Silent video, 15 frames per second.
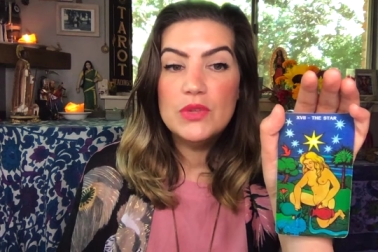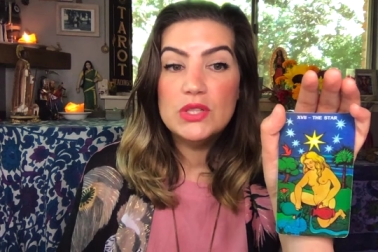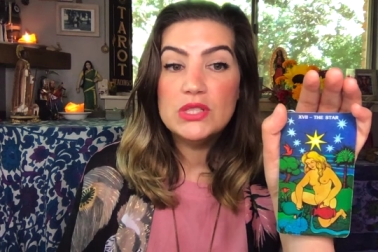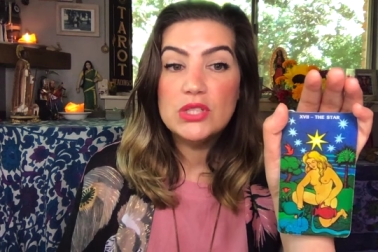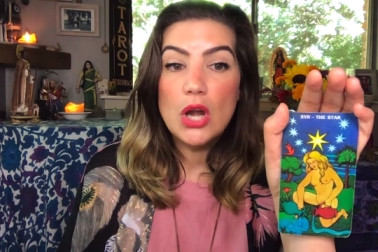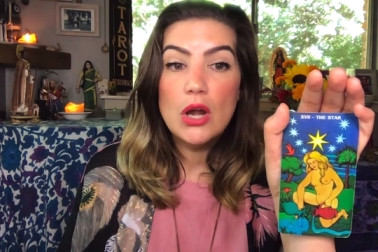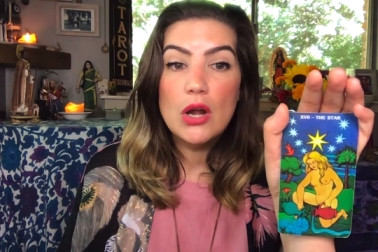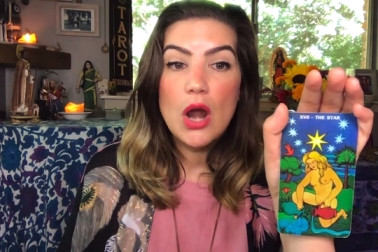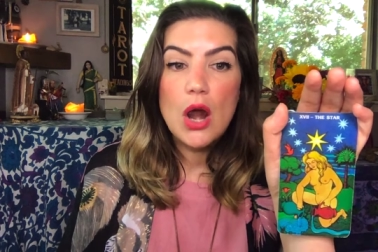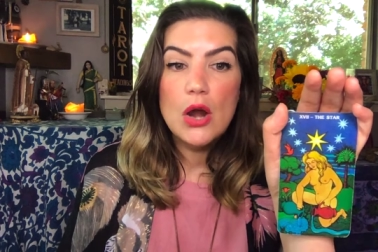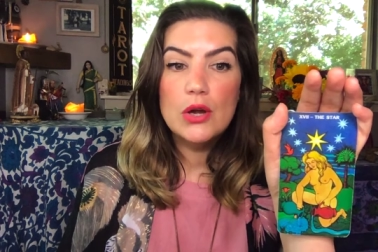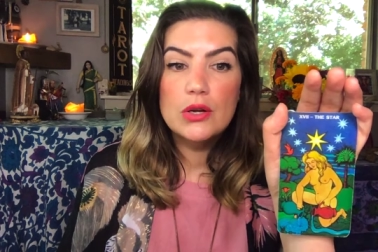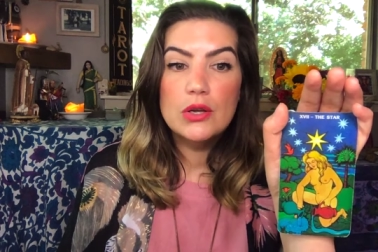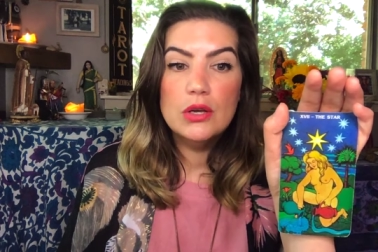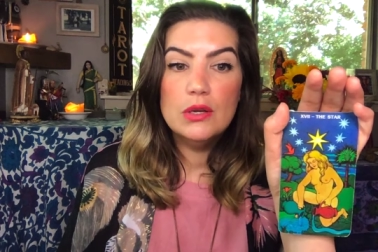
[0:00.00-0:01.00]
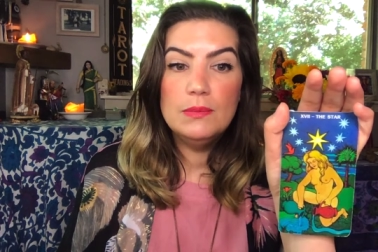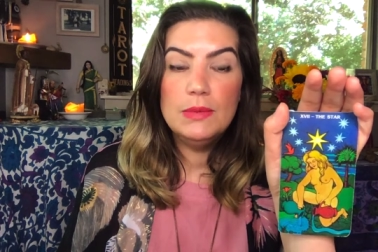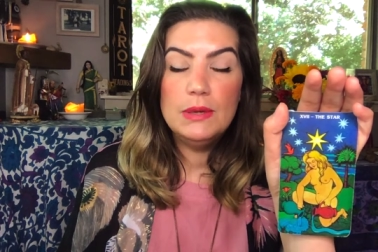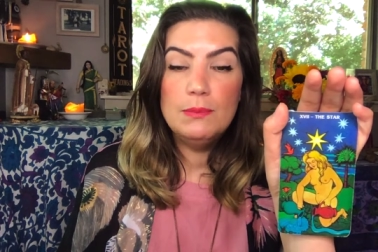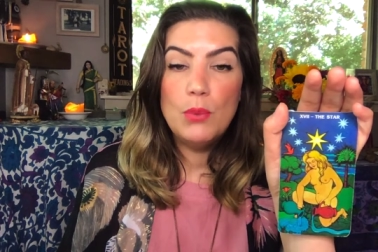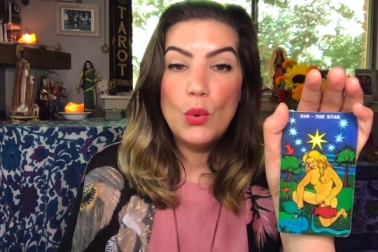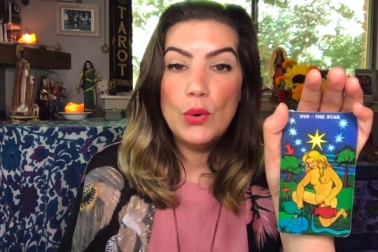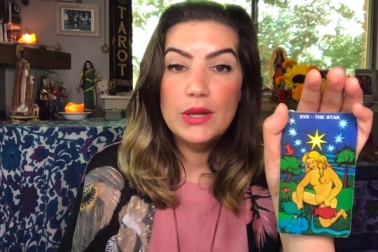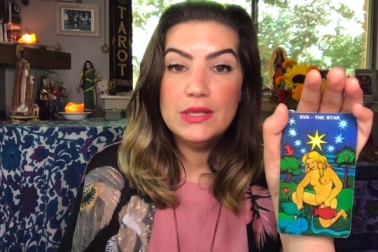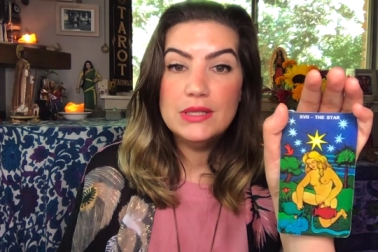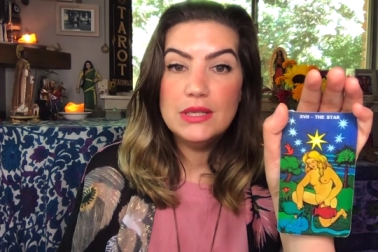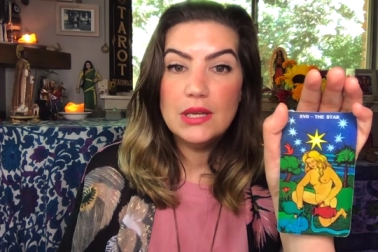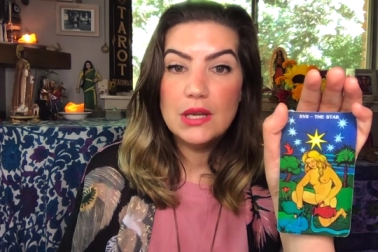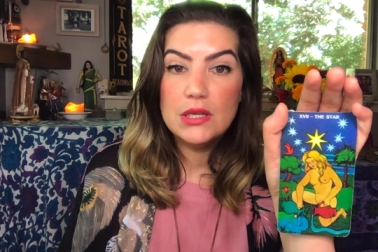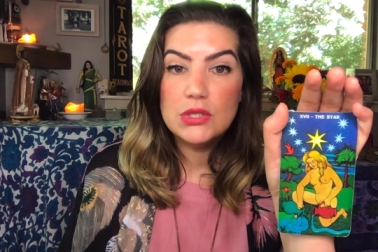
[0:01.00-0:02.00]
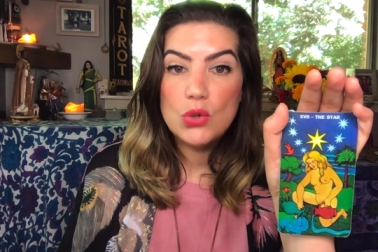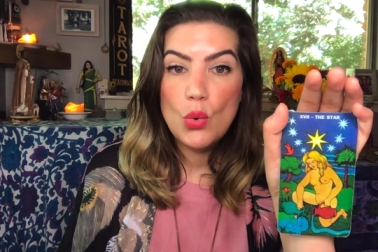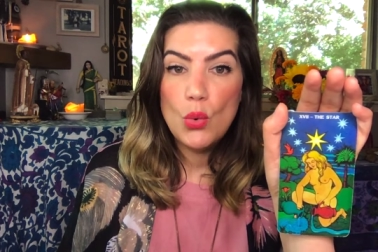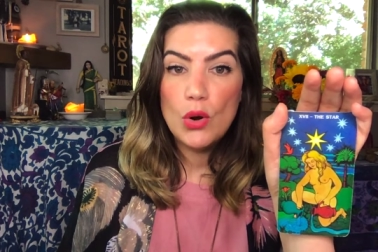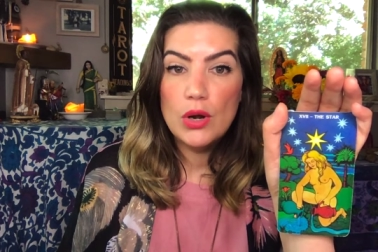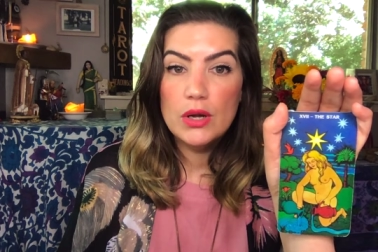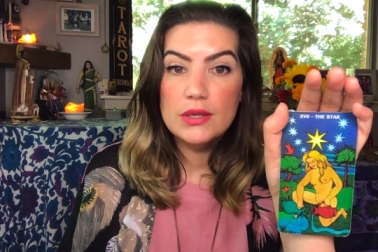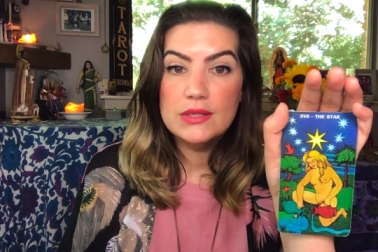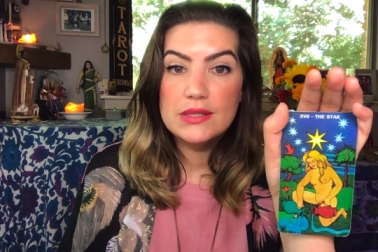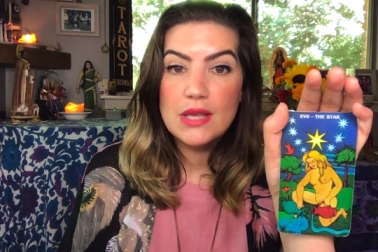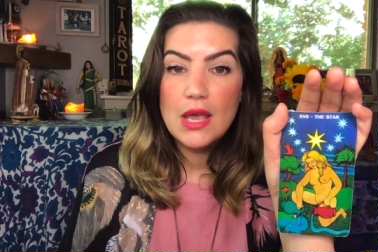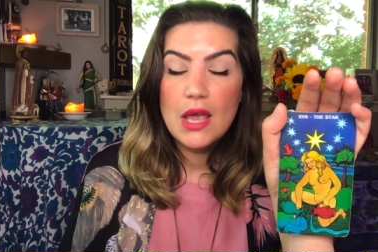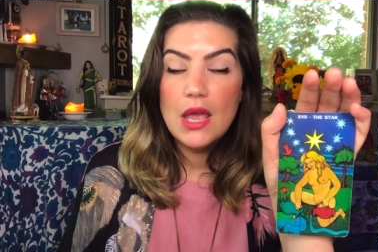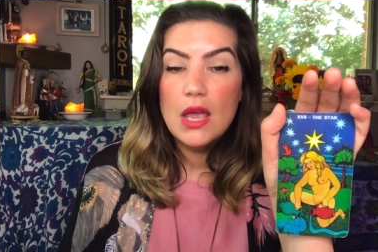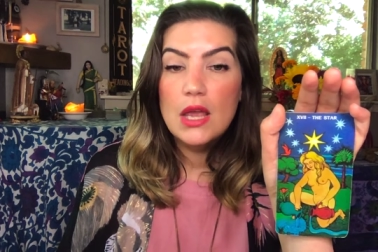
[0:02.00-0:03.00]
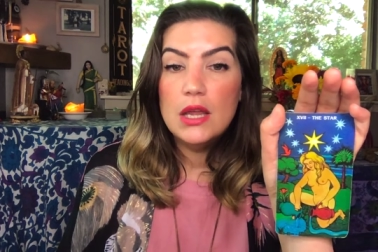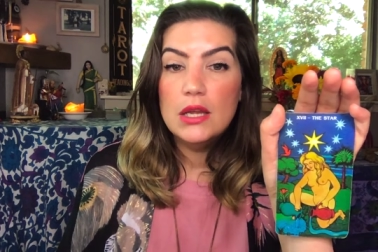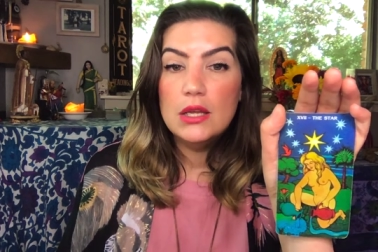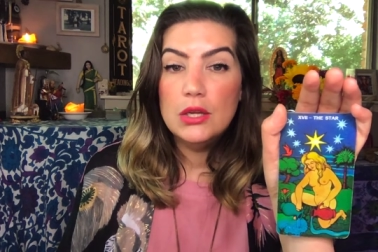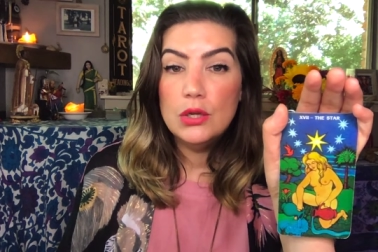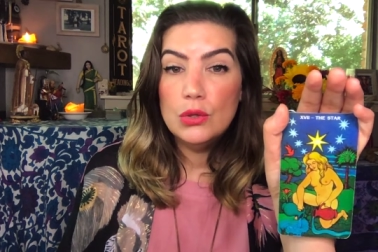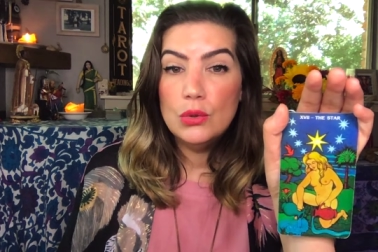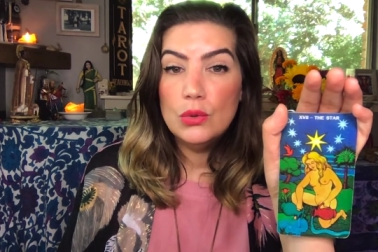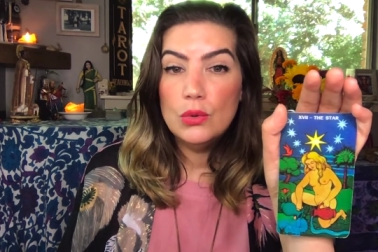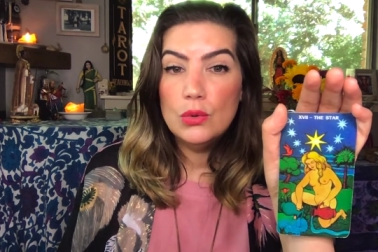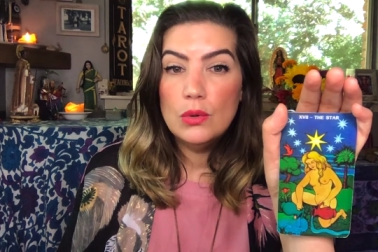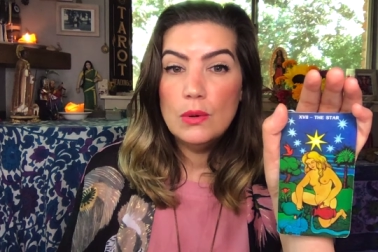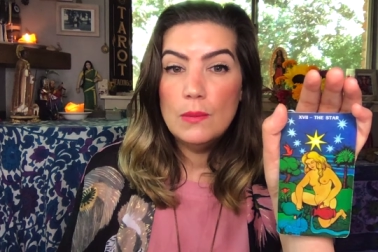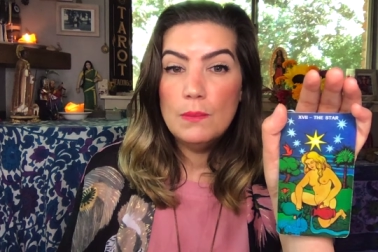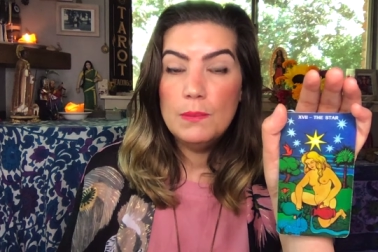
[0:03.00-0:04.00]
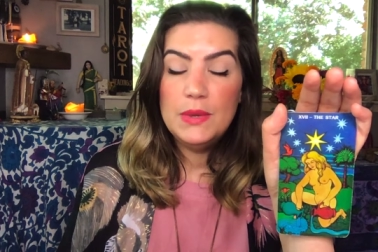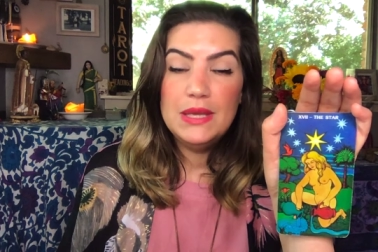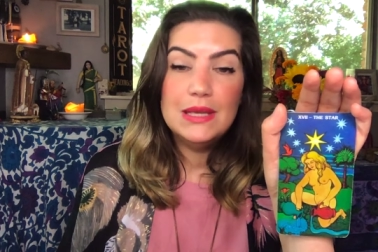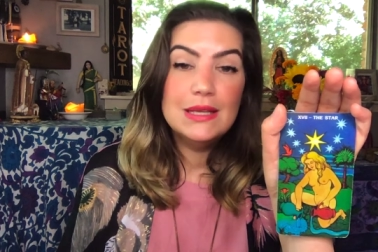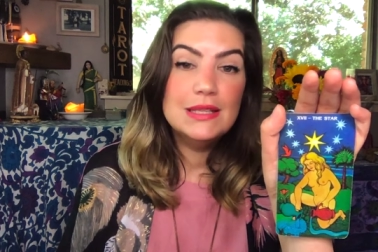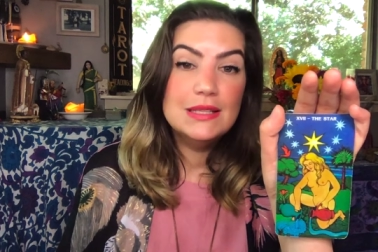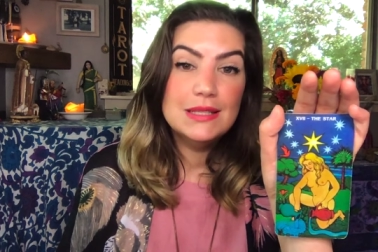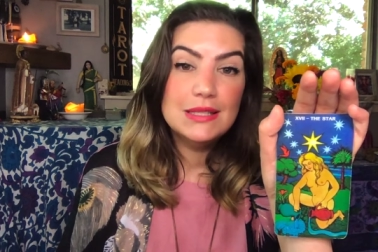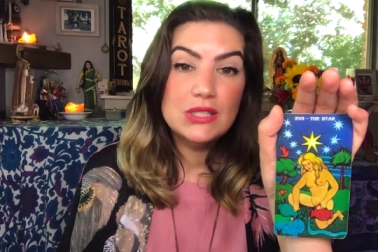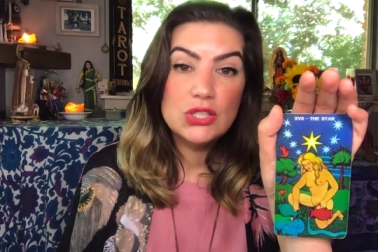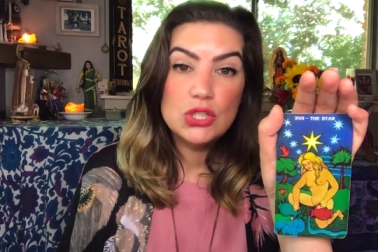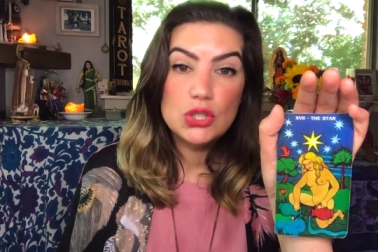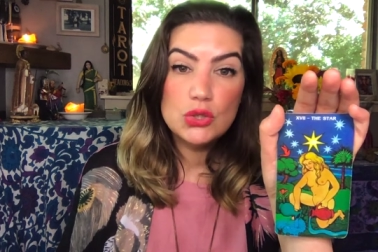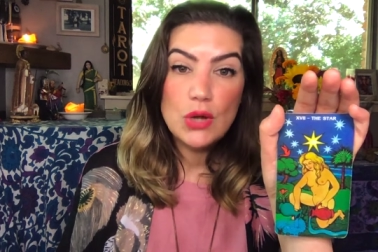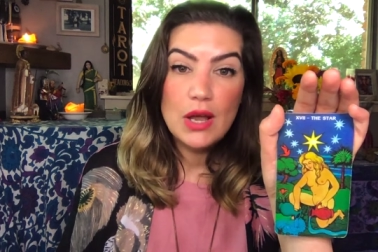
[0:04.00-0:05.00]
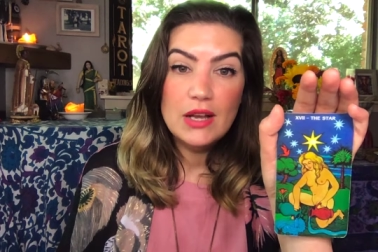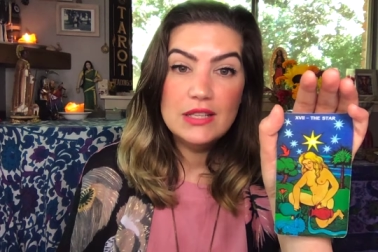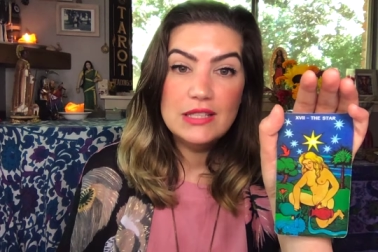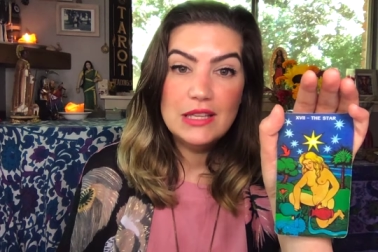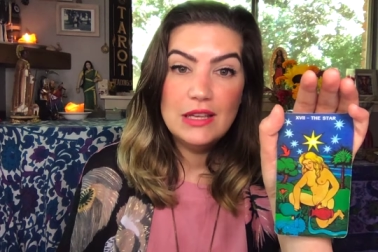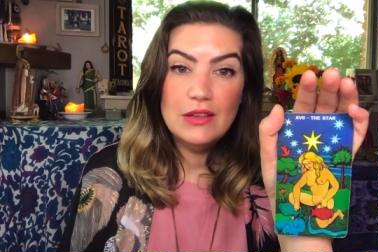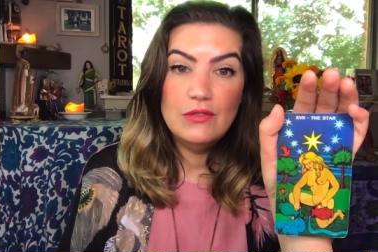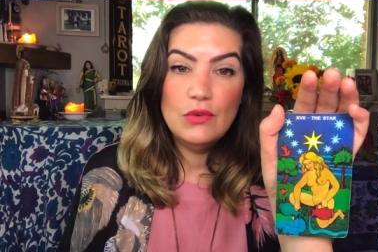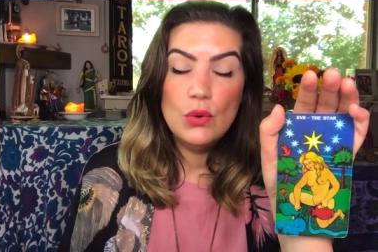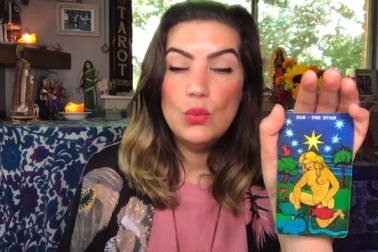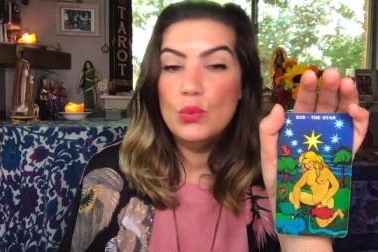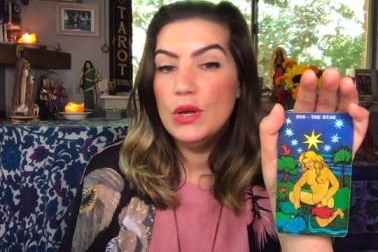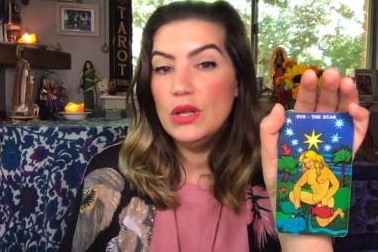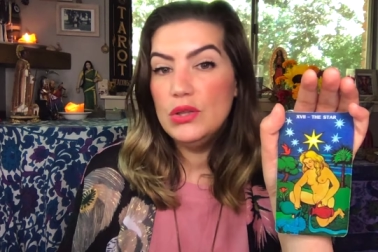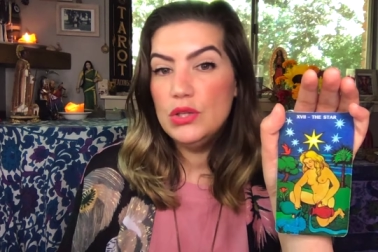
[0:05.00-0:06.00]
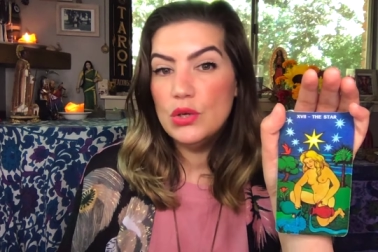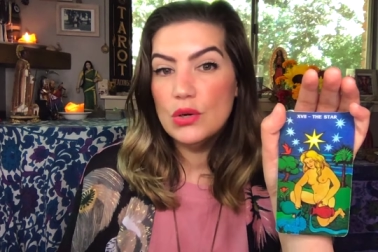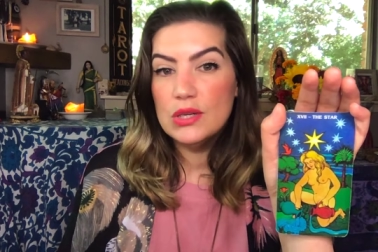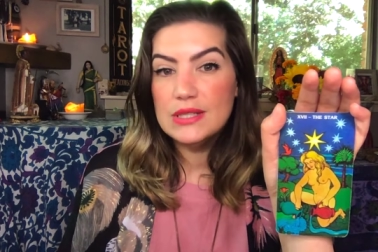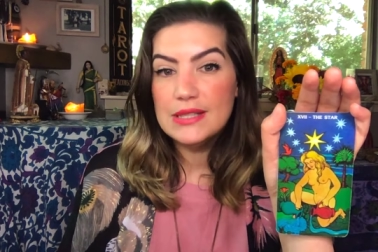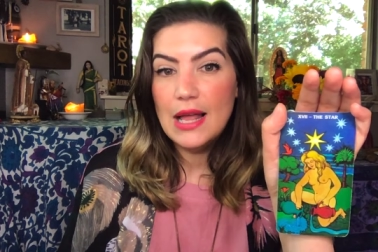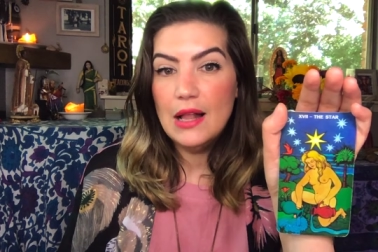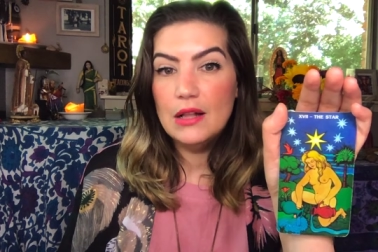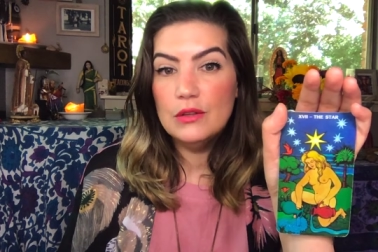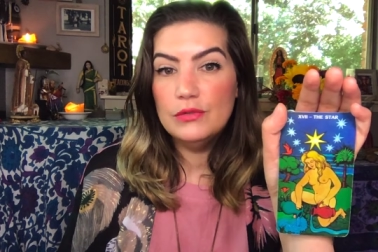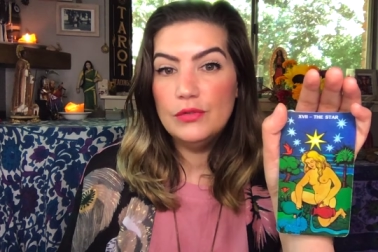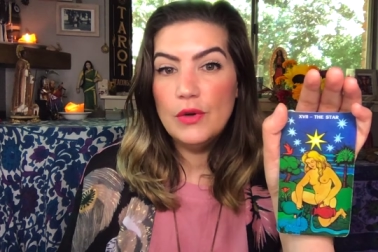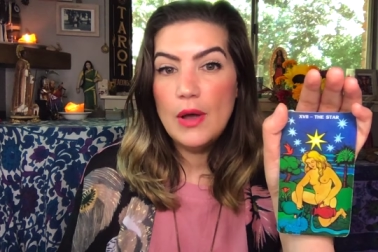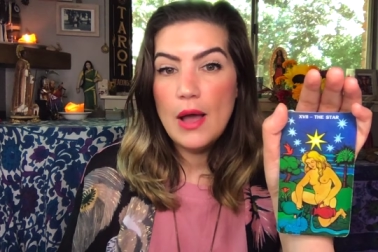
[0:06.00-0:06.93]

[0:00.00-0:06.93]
the star card could be pointing towards you being destructive with yourself,